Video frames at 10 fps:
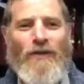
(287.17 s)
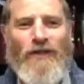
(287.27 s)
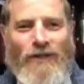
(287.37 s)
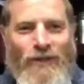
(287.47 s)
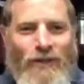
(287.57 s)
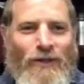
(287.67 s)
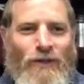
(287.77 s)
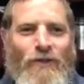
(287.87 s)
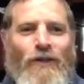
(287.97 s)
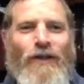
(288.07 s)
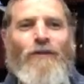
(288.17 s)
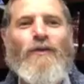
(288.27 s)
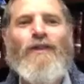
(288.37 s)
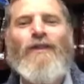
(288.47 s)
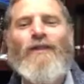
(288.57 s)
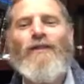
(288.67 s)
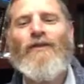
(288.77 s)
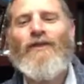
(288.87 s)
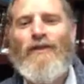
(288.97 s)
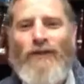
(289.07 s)
But in, in truth, anyone that deals
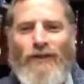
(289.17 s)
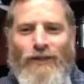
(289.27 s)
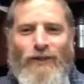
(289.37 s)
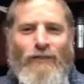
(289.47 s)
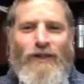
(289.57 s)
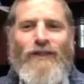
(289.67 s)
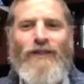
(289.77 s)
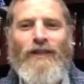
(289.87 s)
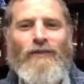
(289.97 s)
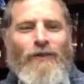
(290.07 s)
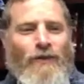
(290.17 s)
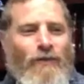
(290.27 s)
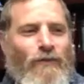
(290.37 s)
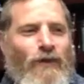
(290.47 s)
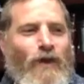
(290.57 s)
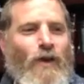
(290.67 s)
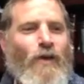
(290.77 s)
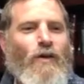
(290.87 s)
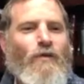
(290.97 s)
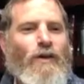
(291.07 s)
with it knows it's much safer.
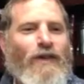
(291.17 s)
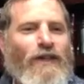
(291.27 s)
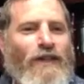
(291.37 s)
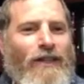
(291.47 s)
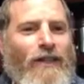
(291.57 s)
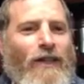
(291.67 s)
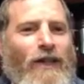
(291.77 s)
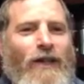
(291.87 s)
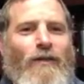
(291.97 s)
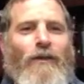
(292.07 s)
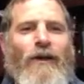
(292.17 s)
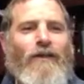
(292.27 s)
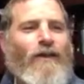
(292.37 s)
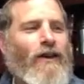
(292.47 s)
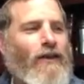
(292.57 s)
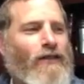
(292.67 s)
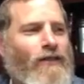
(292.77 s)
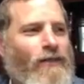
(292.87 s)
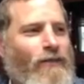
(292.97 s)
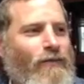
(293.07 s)
But getting back to
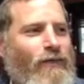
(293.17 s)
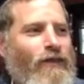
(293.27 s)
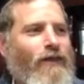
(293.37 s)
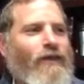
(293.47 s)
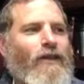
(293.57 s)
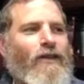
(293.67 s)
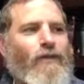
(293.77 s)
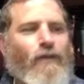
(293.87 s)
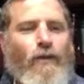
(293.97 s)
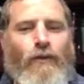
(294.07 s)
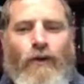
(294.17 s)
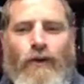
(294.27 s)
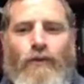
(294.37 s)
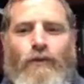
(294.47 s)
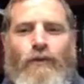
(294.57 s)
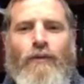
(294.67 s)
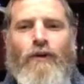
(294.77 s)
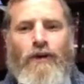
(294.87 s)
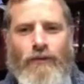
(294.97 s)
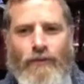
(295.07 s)
us, if we want to
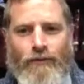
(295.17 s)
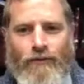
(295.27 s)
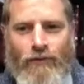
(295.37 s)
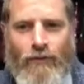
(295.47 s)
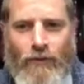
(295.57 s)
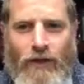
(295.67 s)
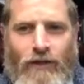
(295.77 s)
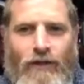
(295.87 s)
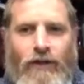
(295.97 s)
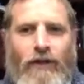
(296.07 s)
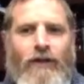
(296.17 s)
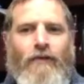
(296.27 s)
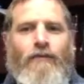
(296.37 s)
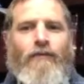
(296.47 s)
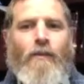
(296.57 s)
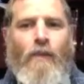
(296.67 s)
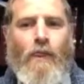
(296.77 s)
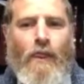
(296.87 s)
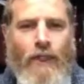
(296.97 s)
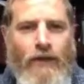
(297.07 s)
prepare for Matan Torah,
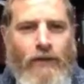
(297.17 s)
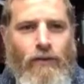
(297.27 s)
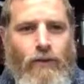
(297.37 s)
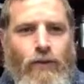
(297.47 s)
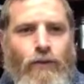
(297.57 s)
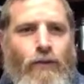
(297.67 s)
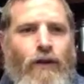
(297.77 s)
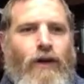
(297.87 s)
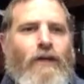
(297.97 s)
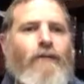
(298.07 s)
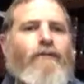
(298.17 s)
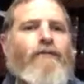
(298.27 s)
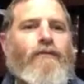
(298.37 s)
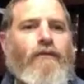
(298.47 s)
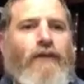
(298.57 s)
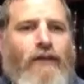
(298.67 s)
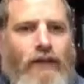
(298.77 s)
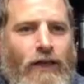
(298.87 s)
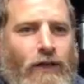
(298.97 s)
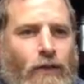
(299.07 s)
it's worthwhile to
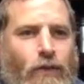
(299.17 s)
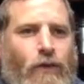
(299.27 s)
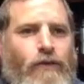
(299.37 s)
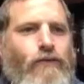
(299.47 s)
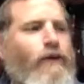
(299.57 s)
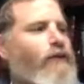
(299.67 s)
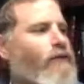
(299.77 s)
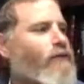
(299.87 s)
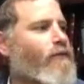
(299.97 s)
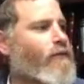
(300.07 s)
take one friend.